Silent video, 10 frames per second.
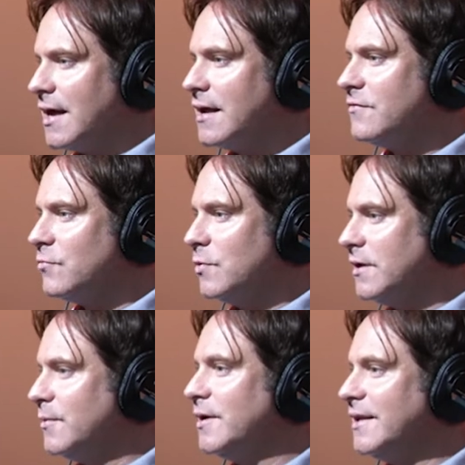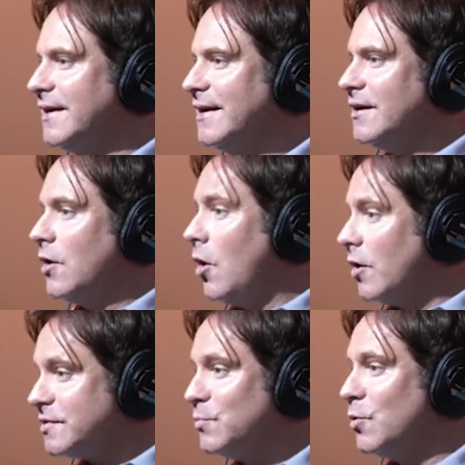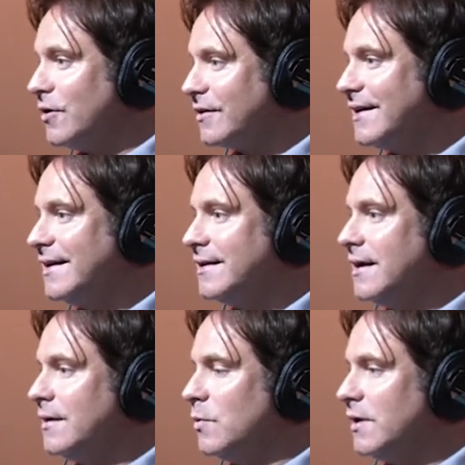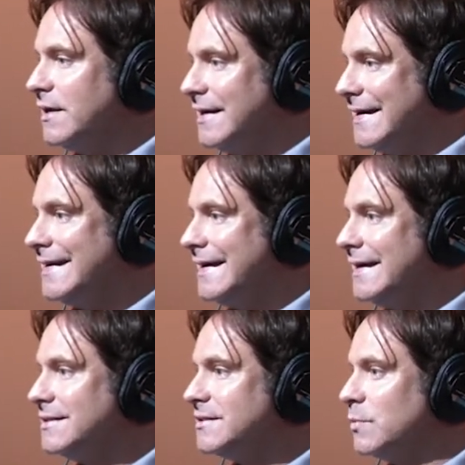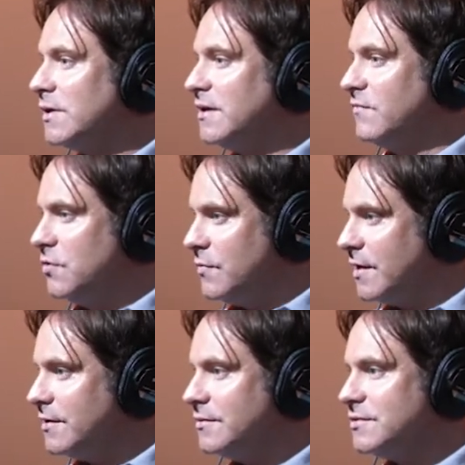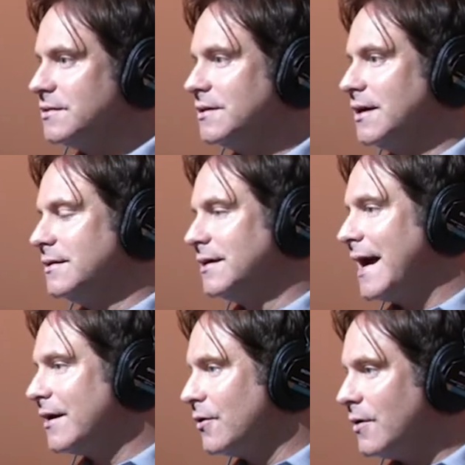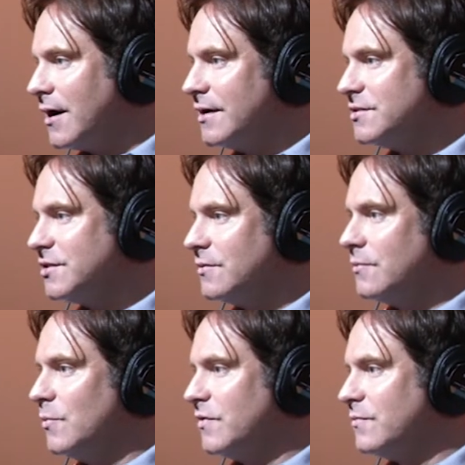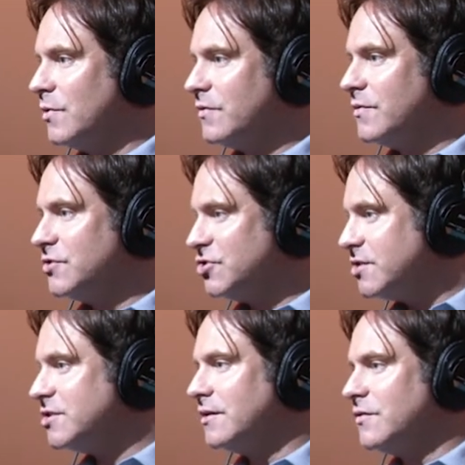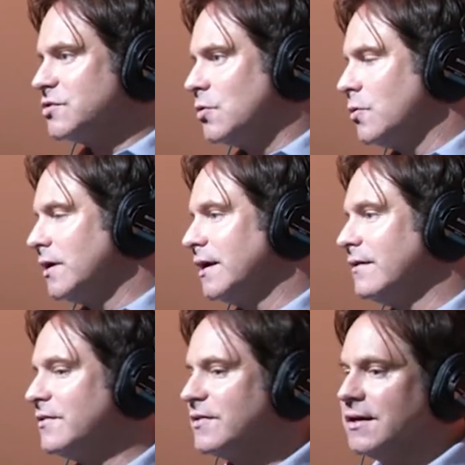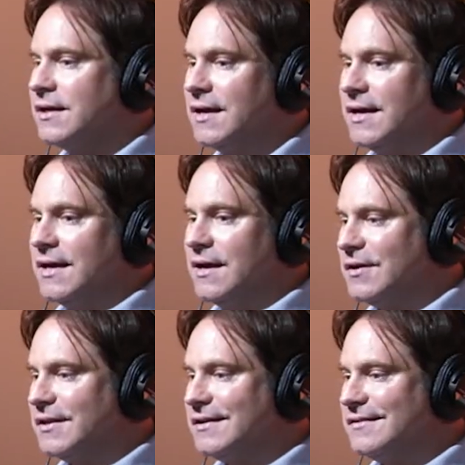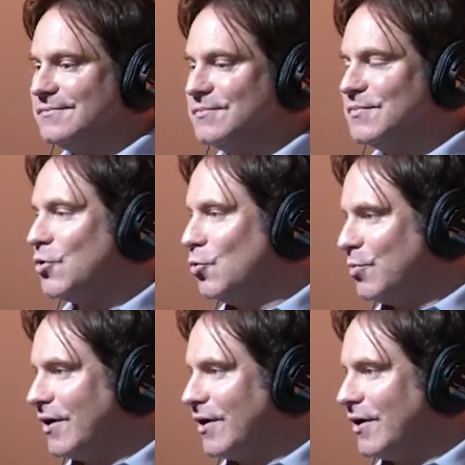a lot of really really awesome work and, and really getting in to really view those and, and categorize you know with with the judging and the scoring and everything really cool